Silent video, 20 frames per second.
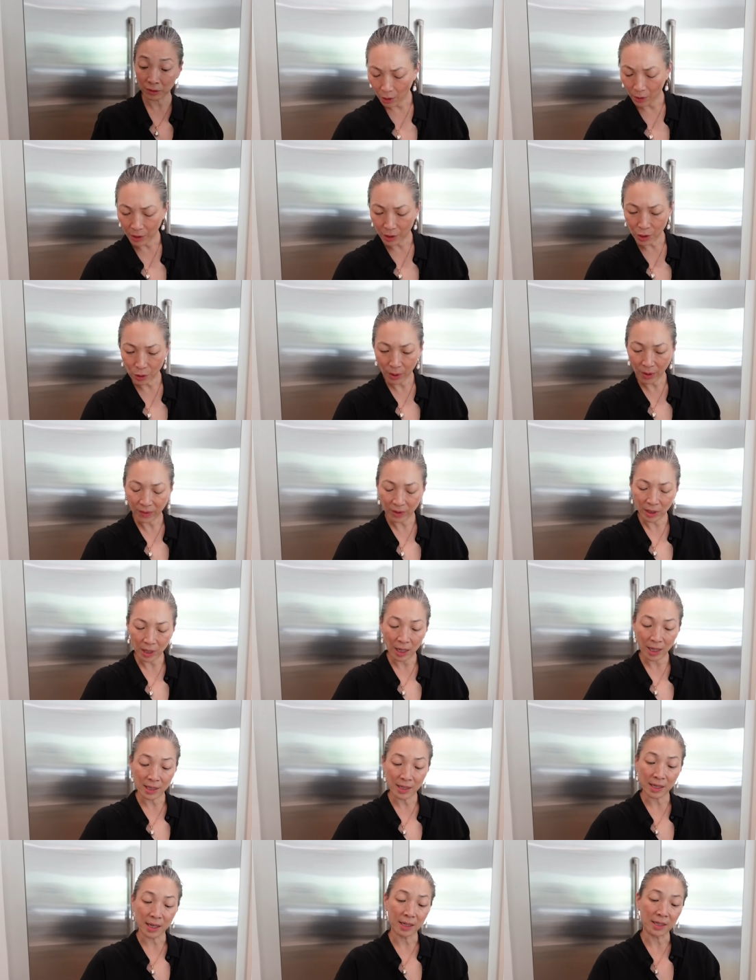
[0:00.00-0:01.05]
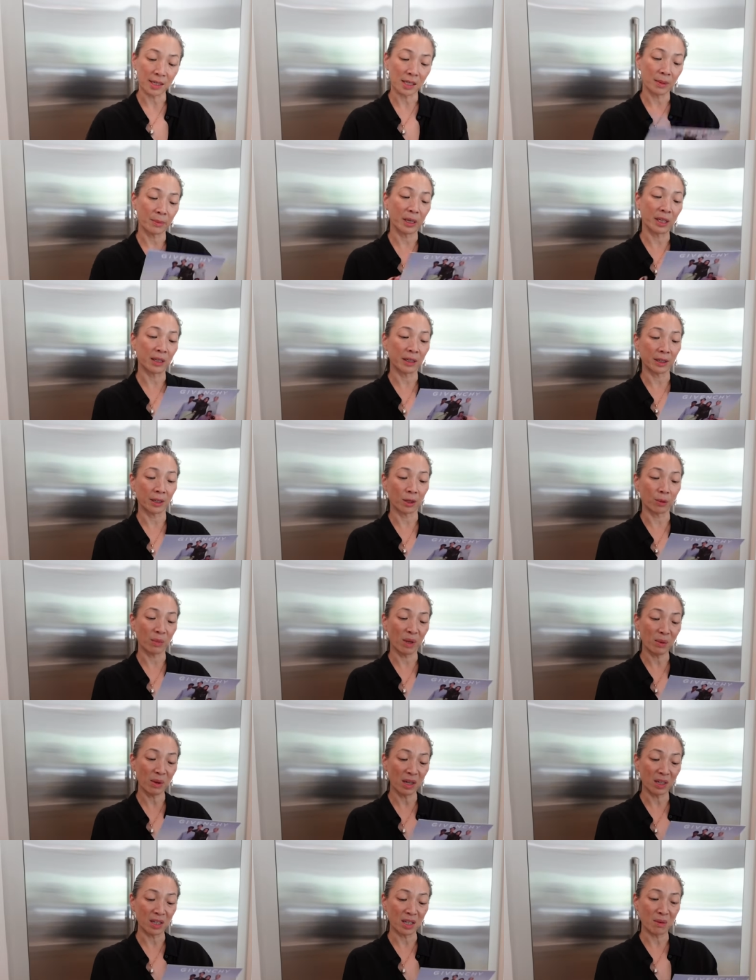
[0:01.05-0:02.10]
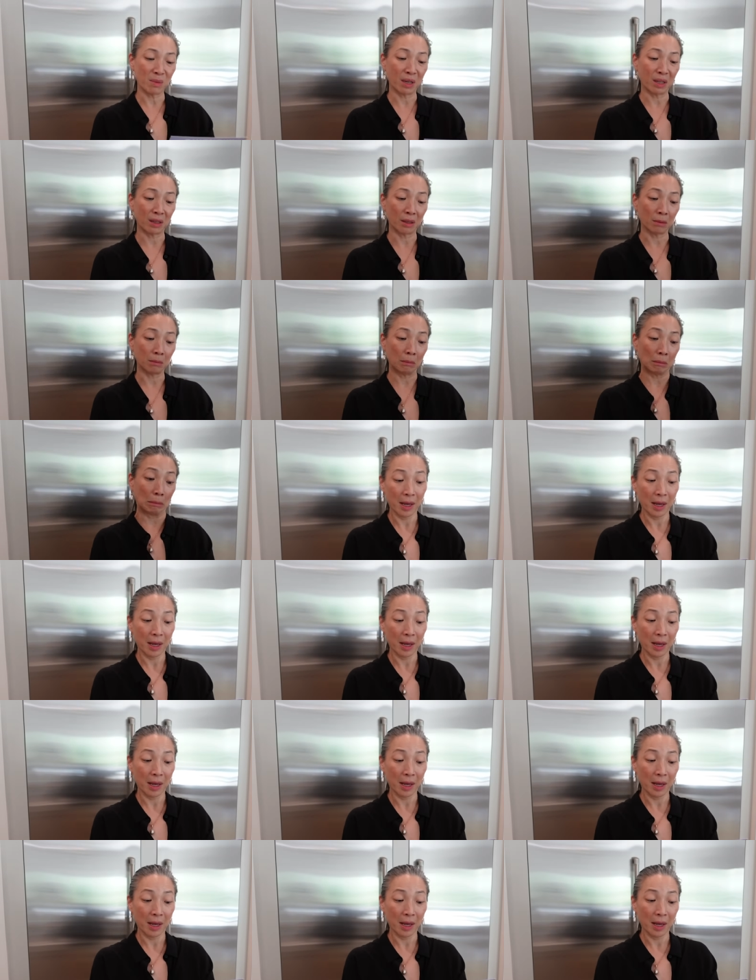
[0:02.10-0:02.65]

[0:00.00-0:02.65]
Oh, they do have a contact email on here. Maybe I'll email them